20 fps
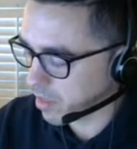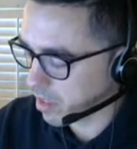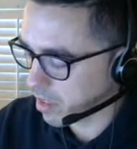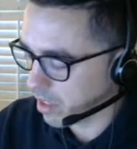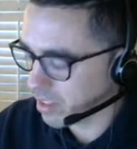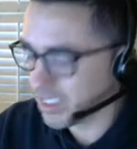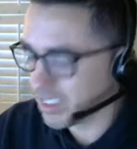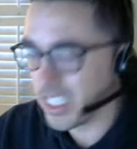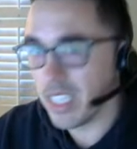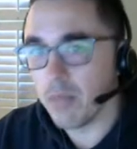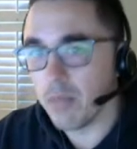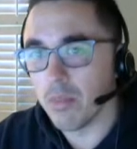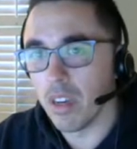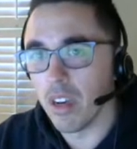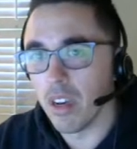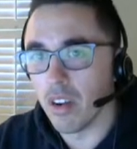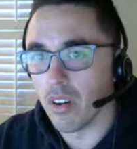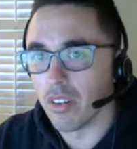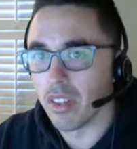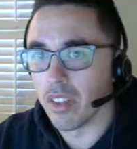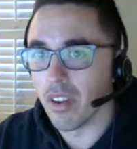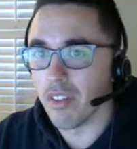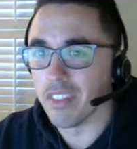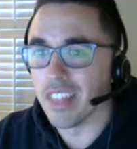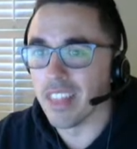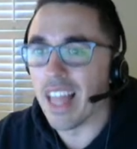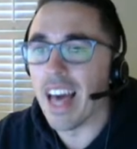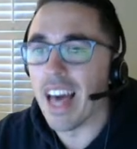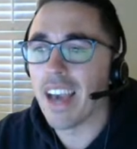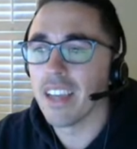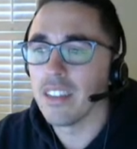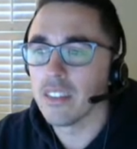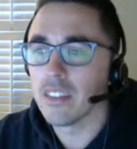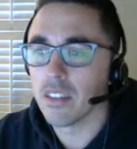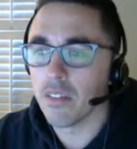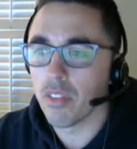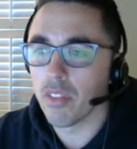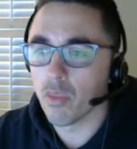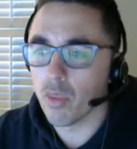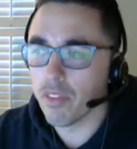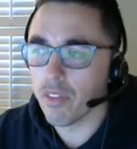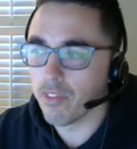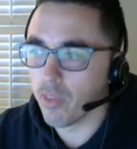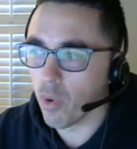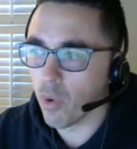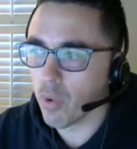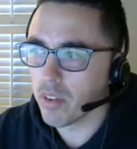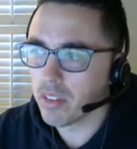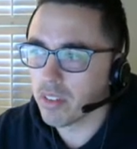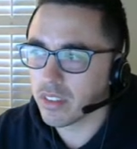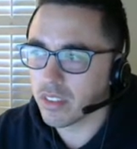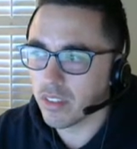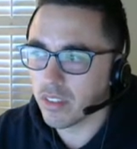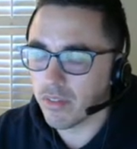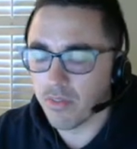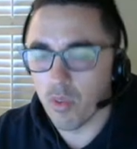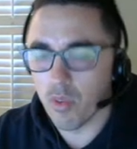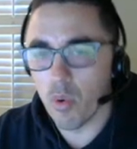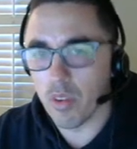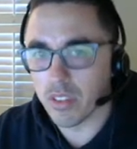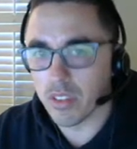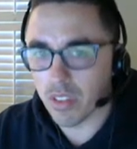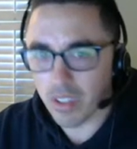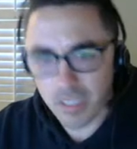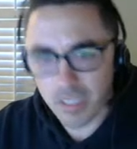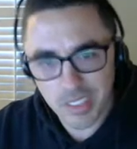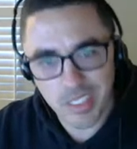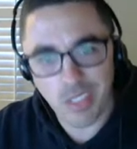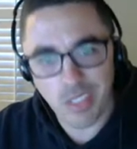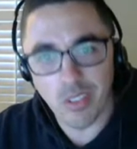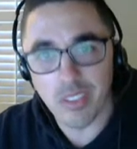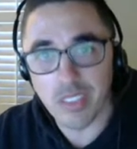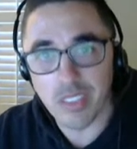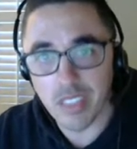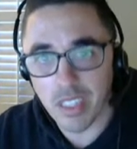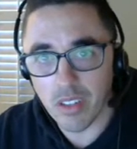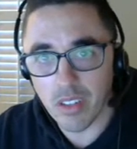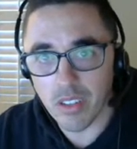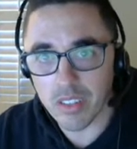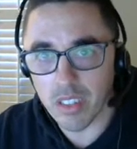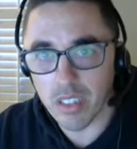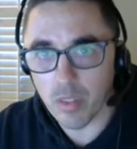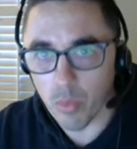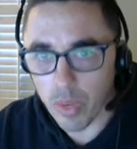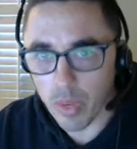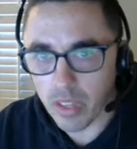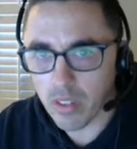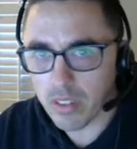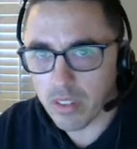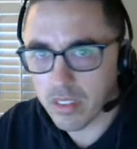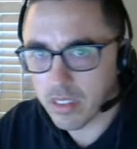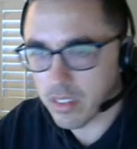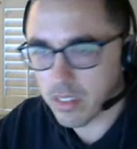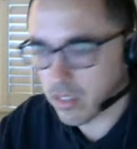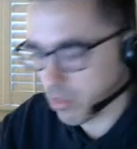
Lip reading: have lines of three forwards, and forwards are considered centers and wingers.